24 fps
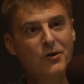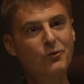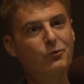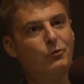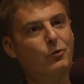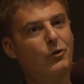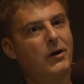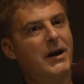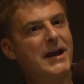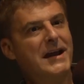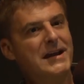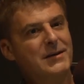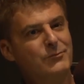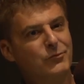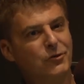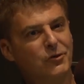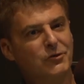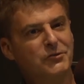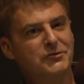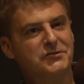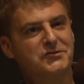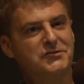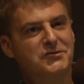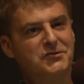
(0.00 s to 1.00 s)
were
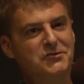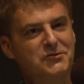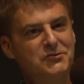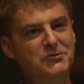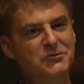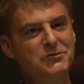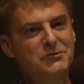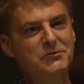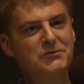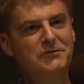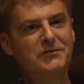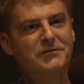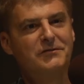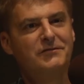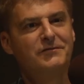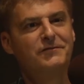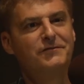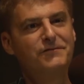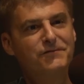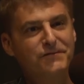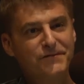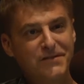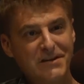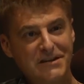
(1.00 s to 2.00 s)
able to
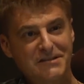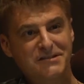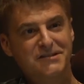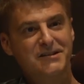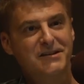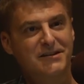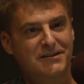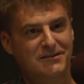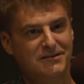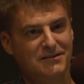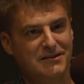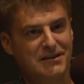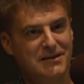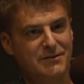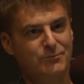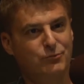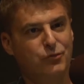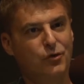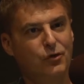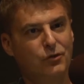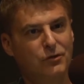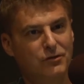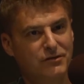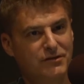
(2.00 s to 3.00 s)
physically
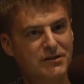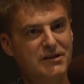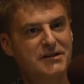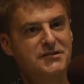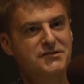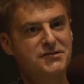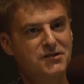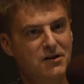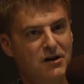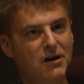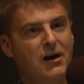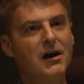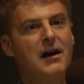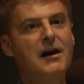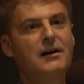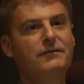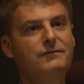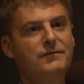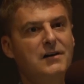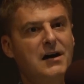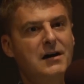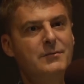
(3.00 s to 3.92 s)
pull this off.